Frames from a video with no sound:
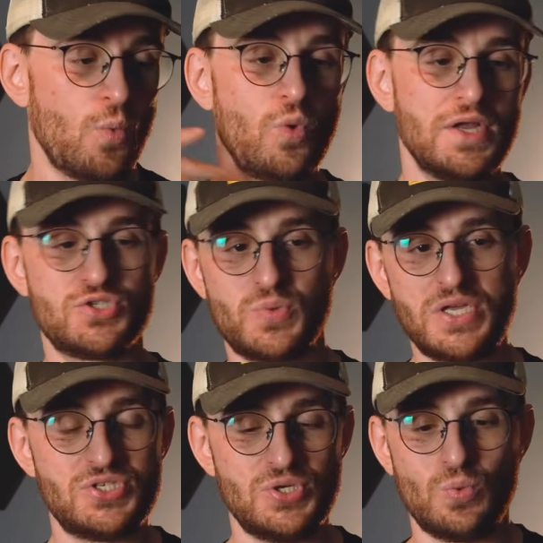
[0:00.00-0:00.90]
what
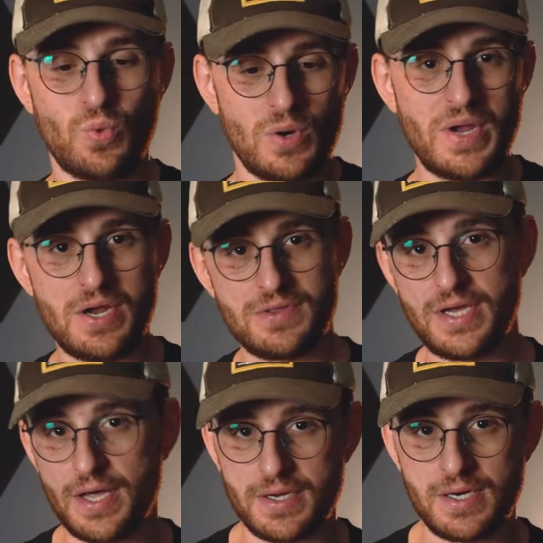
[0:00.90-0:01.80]
swings you one way or
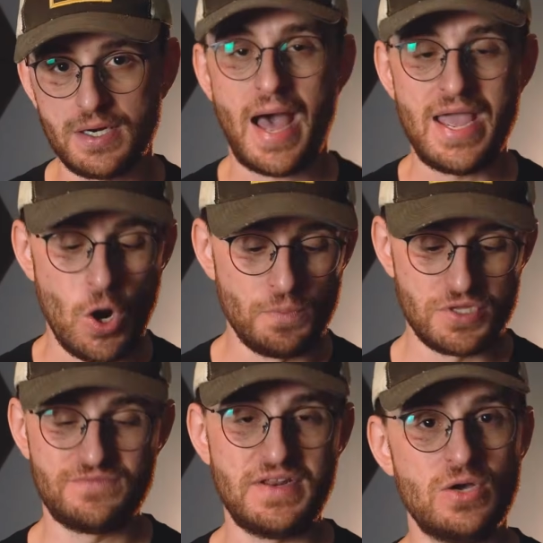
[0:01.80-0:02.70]
the other. I hope
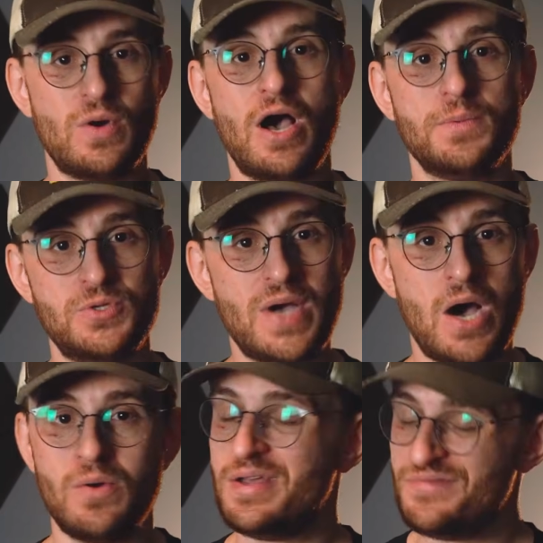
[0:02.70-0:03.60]
this video helped you
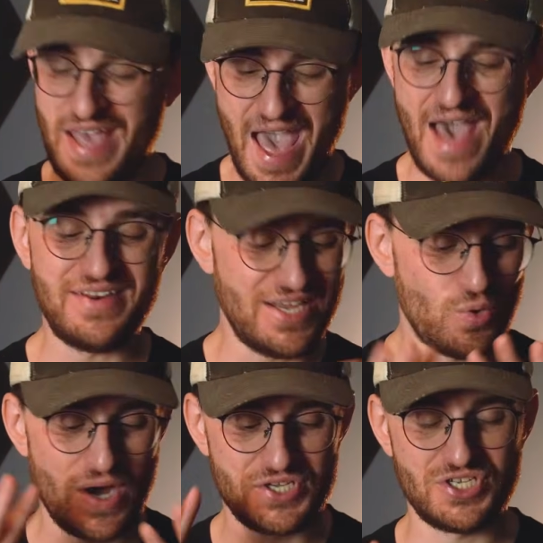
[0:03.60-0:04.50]
out. If you have any
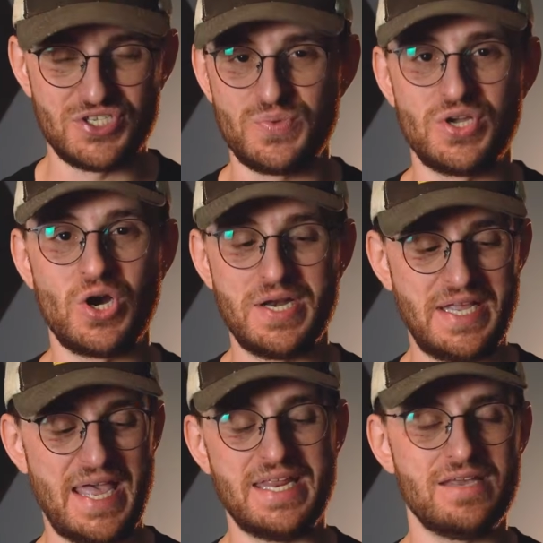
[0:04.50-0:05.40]
questions
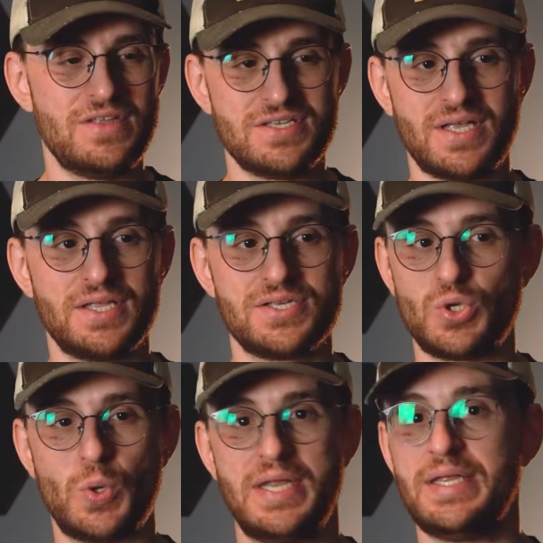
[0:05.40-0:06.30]
regarding any of these lenses
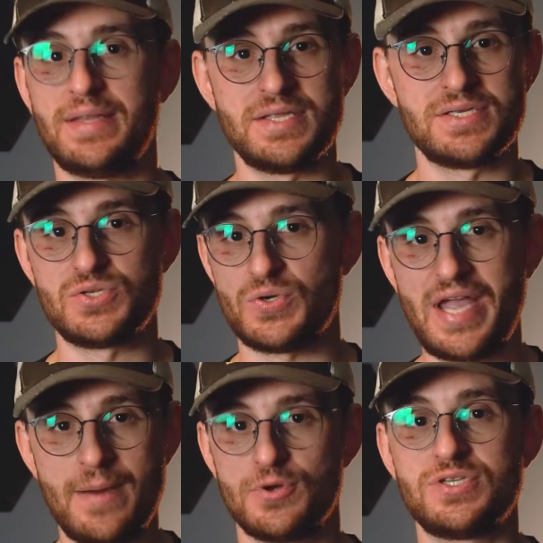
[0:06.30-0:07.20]
or any lenses or
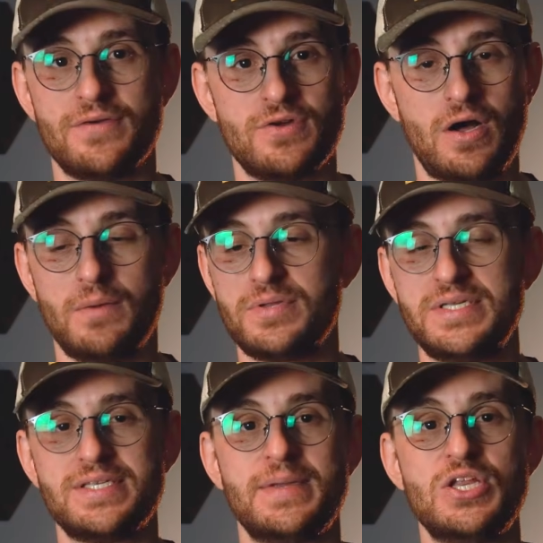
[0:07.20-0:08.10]
camera stuff at all,
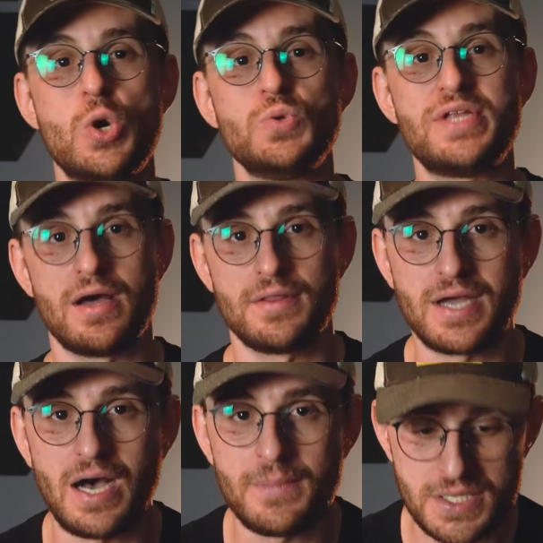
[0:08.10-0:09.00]
please let me know down in the
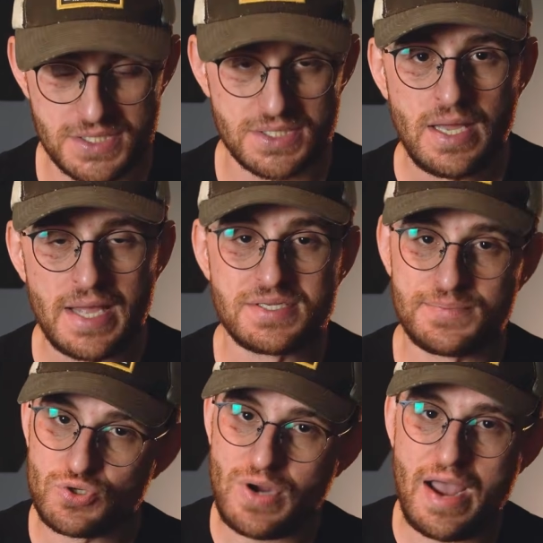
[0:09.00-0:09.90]
comments, and
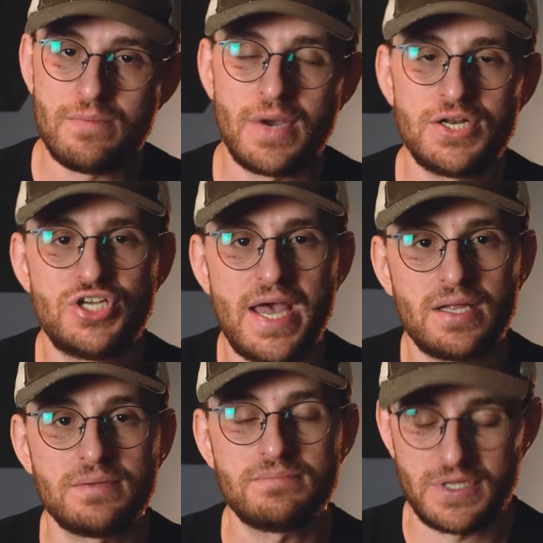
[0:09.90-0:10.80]
subscribe to my
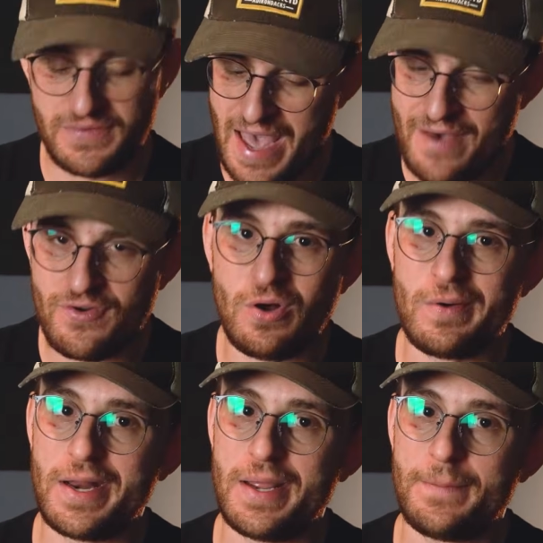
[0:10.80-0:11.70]
channel if you haven't
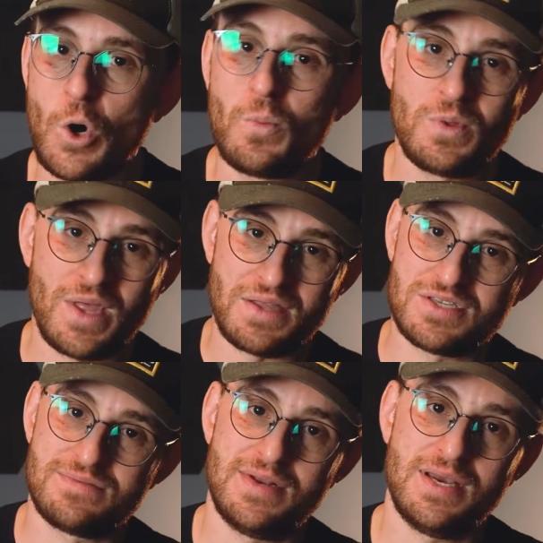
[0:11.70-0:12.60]
already. Hope you liked
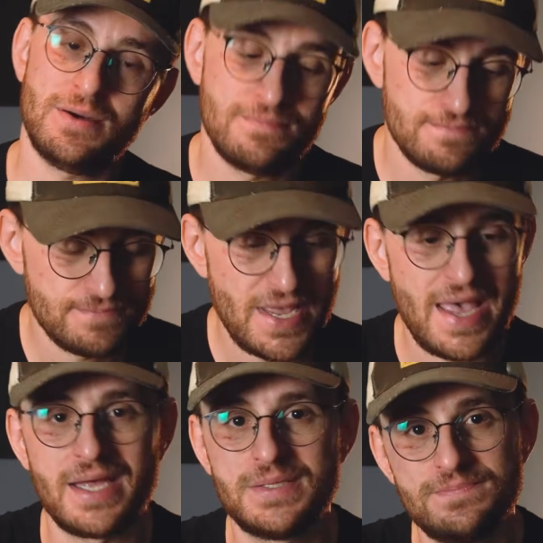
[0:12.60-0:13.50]
this video,
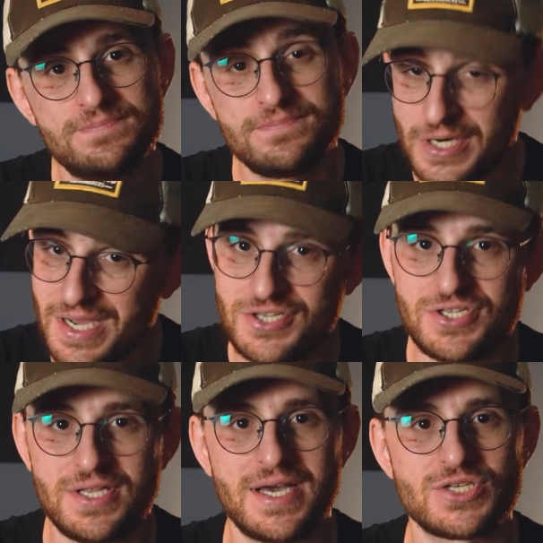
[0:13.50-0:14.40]
and I'll catch
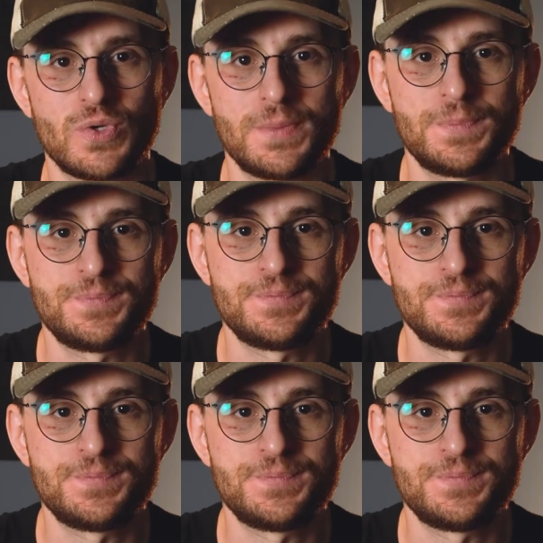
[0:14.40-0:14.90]
you in the next one.